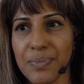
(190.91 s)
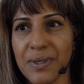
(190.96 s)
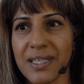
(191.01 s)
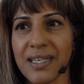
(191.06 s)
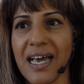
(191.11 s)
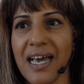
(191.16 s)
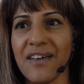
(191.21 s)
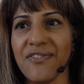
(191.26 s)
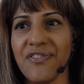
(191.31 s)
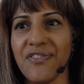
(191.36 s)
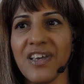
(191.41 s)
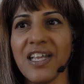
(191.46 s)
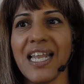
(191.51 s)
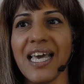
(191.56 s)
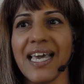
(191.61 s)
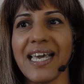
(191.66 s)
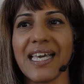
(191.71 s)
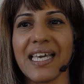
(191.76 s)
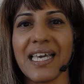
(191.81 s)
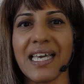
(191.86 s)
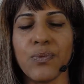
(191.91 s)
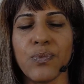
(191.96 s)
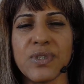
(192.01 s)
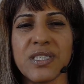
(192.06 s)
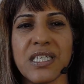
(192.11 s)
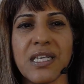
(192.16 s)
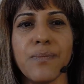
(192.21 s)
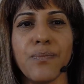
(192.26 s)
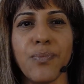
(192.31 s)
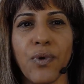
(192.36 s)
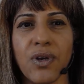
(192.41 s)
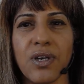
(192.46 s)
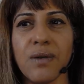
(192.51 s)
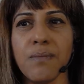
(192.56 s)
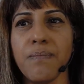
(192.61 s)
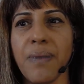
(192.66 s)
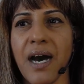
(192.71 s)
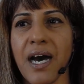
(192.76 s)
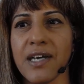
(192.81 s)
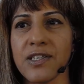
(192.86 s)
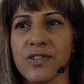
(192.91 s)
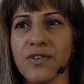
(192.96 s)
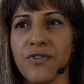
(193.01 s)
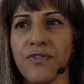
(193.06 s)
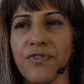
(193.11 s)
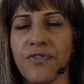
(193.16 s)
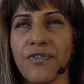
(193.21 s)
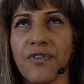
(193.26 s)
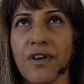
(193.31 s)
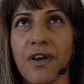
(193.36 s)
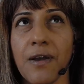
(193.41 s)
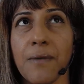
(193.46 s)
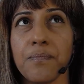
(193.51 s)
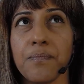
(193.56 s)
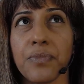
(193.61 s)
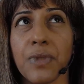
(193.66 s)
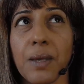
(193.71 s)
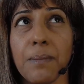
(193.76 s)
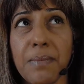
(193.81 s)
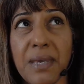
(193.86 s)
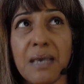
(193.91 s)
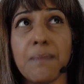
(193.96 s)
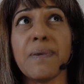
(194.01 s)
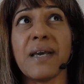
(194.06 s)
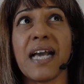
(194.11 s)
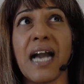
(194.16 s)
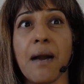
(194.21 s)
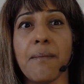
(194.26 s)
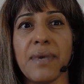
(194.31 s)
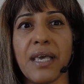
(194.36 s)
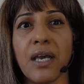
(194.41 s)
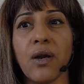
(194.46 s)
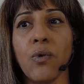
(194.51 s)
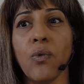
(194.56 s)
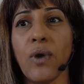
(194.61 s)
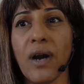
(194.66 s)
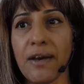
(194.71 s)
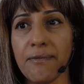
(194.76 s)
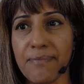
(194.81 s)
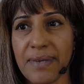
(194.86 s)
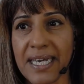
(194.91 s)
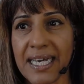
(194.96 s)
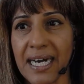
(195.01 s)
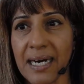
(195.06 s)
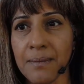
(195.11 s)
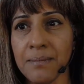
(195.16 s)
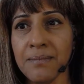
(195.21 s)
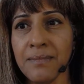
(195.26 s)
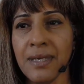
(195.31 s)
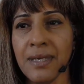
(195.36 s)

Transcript: but I feel like it was an important part of me becoming who I've become.